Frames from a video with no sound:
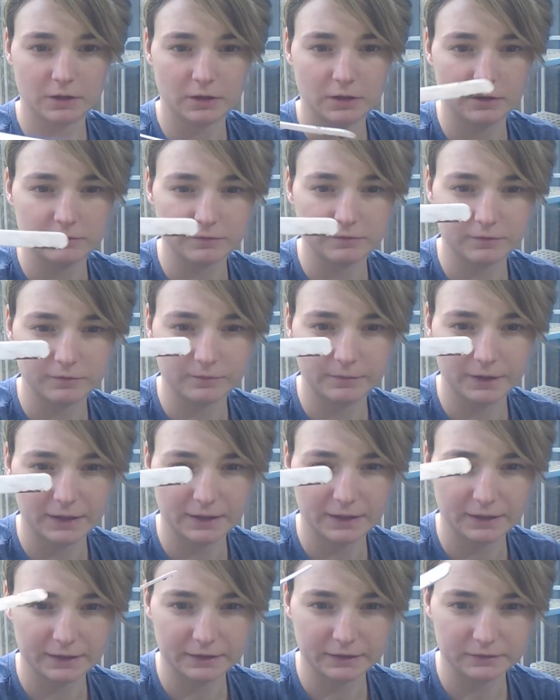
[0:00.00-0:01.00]
of
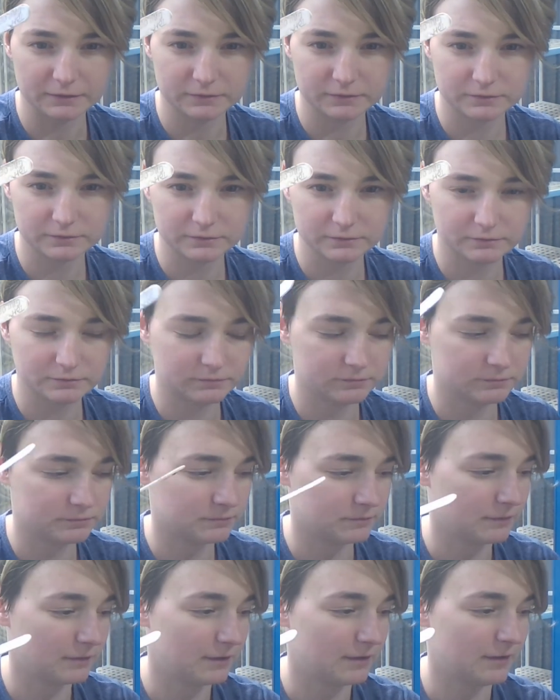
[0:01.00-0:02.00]
my,
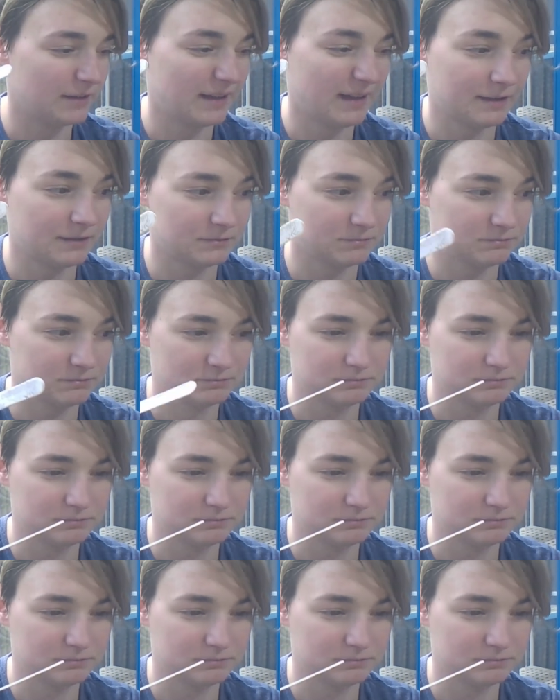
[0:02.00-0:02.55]
again,